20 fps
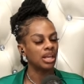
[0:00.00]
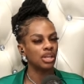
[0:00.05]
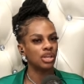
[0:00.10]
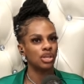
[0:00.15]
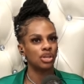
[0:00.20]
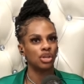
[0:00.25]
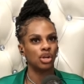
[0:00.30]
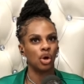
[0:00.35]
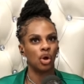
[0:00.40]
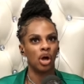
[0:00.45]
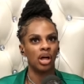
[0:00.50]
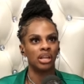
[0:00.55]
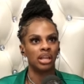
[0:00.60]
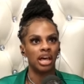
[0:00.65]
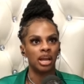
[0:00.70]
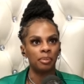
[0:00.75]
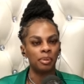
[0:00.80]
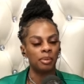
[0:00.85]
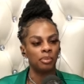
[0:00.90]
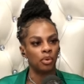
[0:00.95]
you know, a
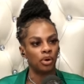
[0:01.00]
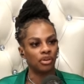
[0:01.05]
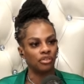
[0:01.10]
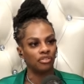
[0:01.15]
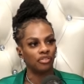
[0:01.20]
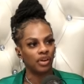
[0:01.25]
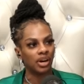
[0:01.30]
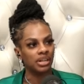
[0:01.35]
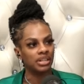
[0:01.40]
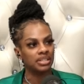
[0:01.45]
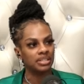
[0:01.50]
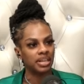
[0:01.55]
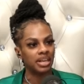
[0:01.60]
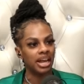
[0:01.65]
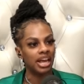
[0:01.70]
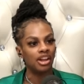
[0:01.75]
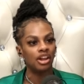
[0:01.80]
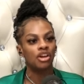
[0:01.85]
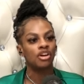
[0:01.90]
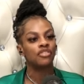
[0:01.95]
lot of people are afraid to say
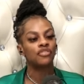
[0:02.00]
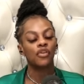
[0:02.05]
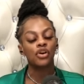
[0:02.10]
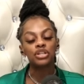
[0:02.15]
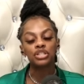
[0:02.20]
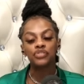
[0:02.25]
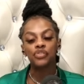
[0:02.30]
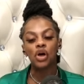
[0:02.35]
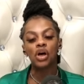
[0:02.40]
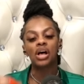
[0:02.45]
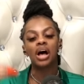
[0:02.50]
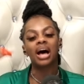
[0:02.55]
that. First of all,